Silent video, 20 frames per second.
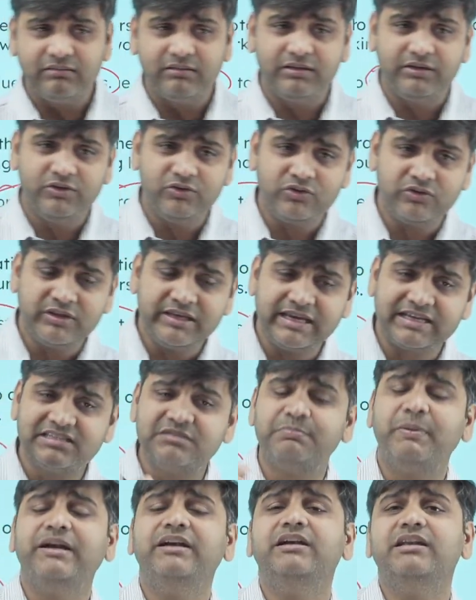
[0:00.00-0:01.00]
the
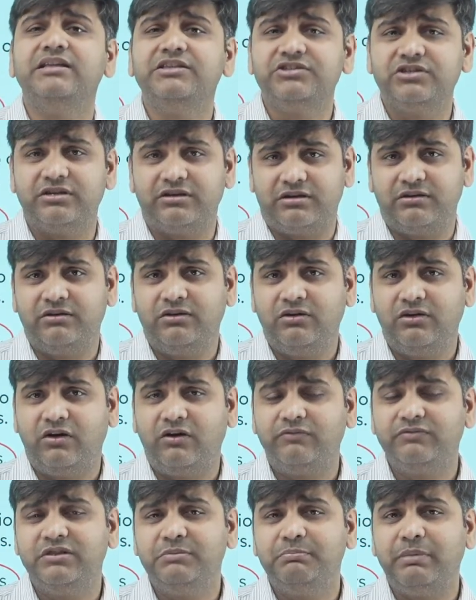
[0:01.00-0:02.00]
expenditure
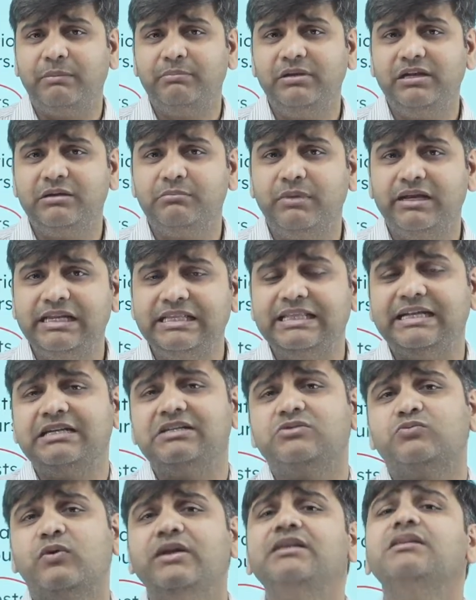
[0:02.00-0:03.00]
of the public money, that
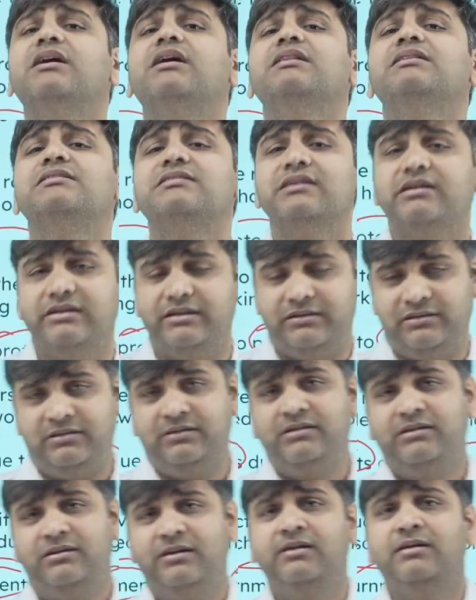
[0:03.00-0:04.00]
is one concern.
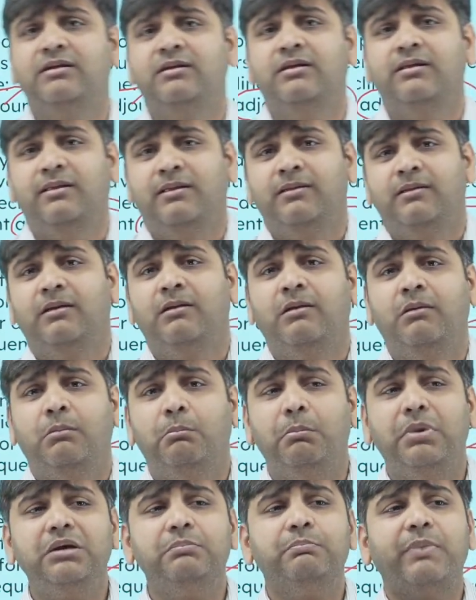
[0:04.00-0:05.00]

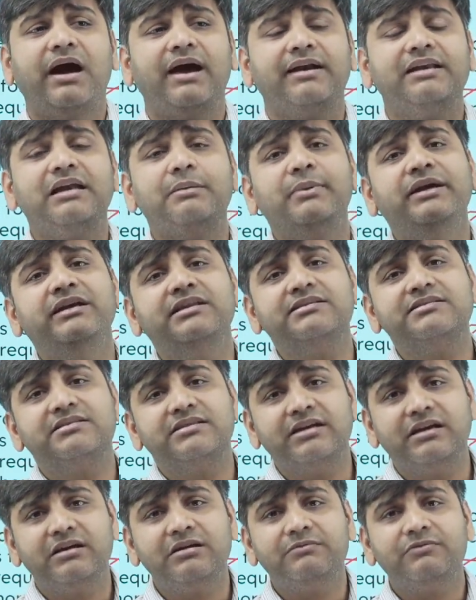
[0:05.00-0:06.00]
But parliament is
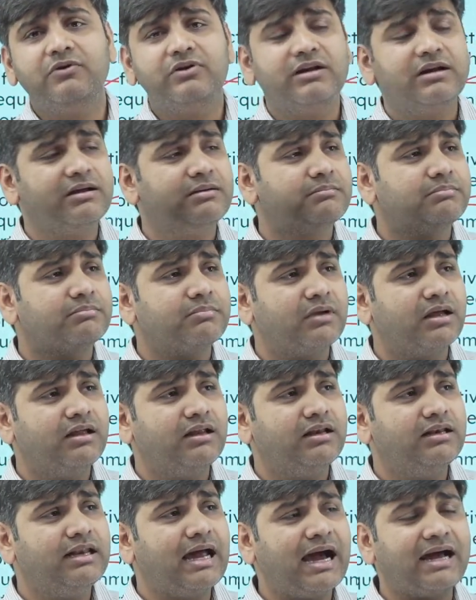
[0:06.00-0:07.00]
there for a
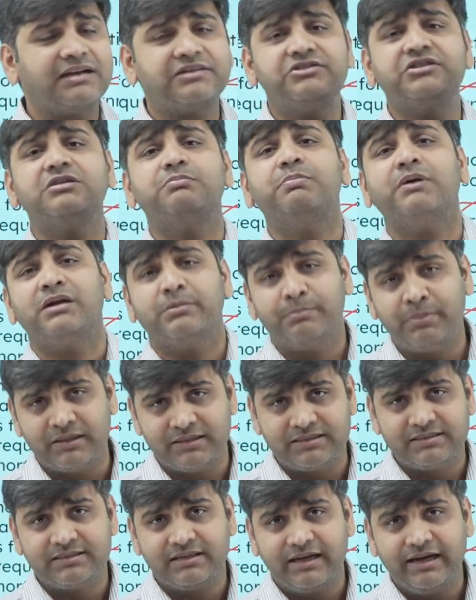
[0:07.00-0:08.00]
larger
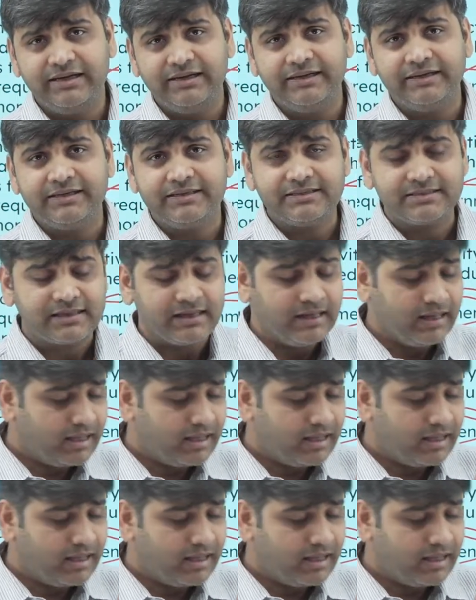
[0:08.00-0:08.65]
purpose, and it is